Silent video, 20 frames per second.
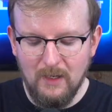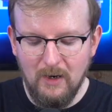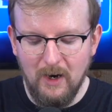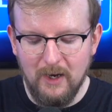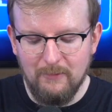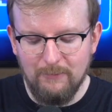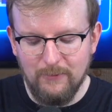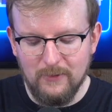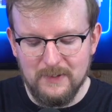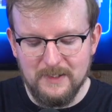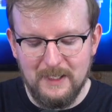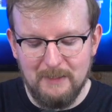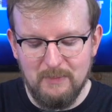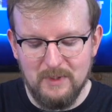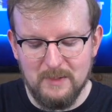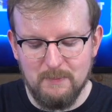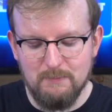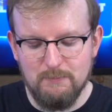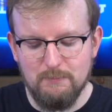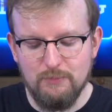All right, first up
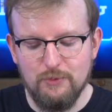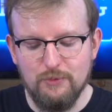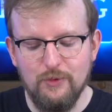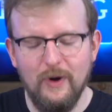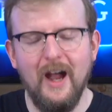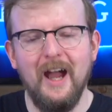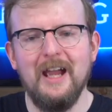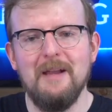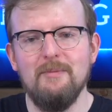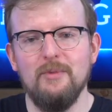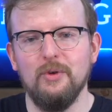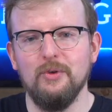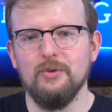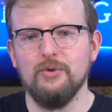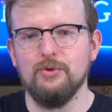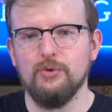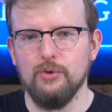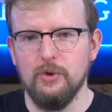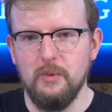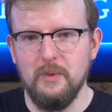is Primal
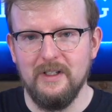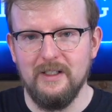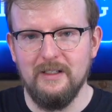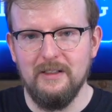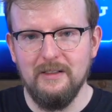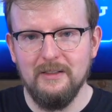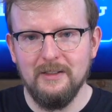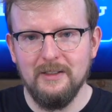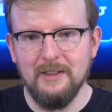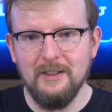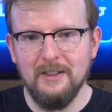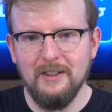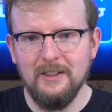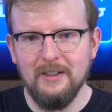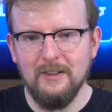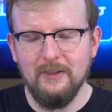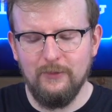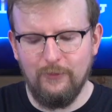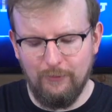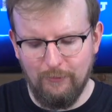Druid
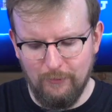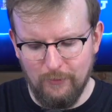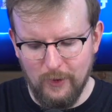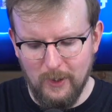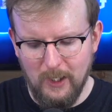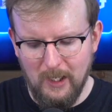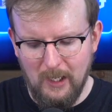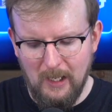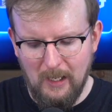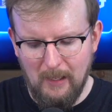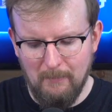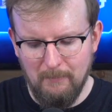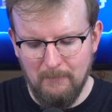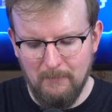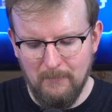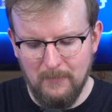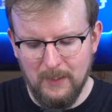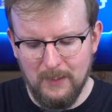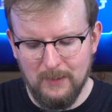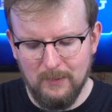
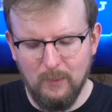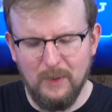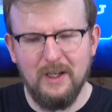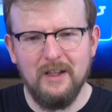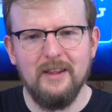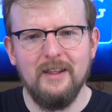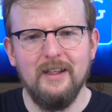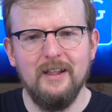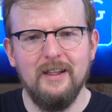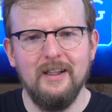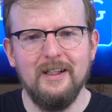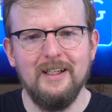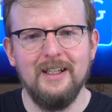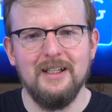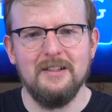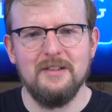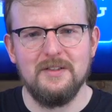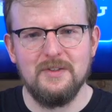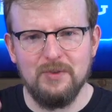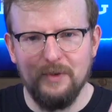from one of the
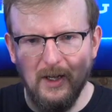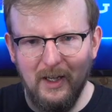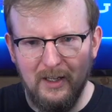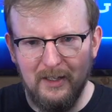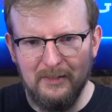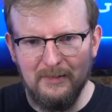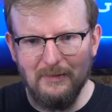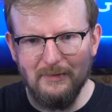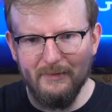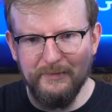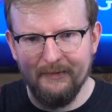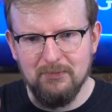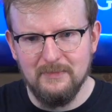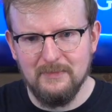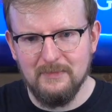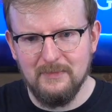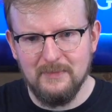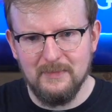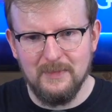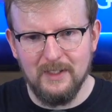Innistrad,
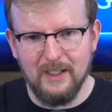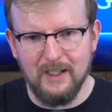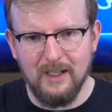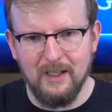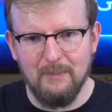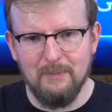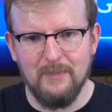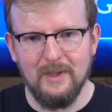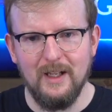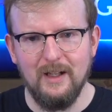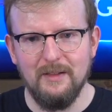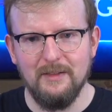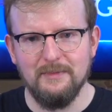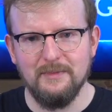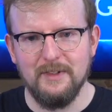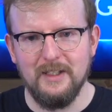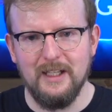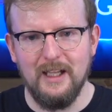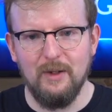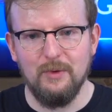
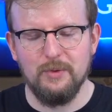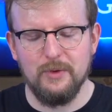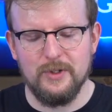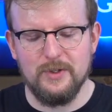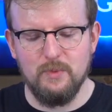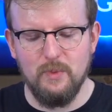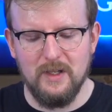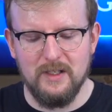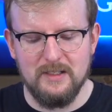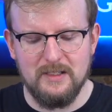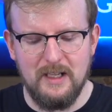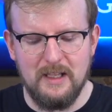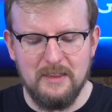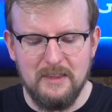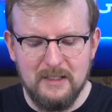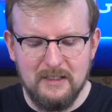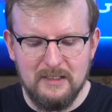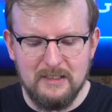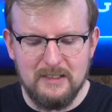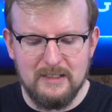the Eldritch ones. I
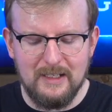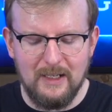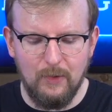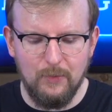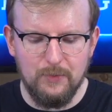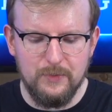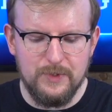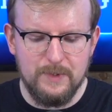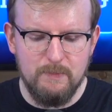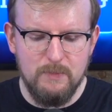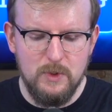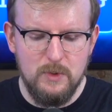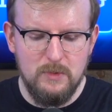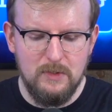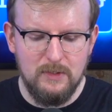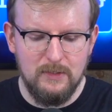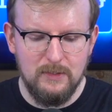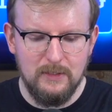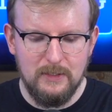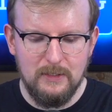think this is Eldritch
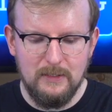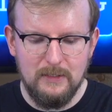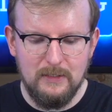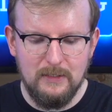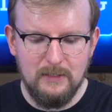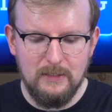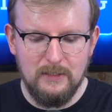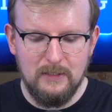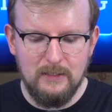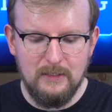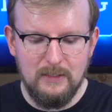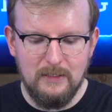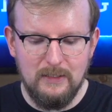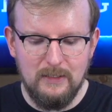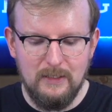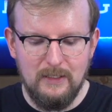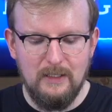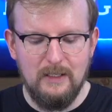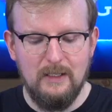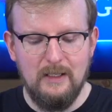Moon.
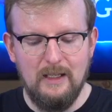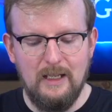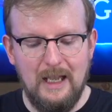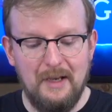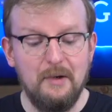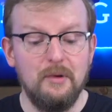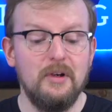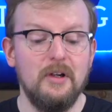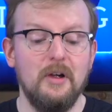I don't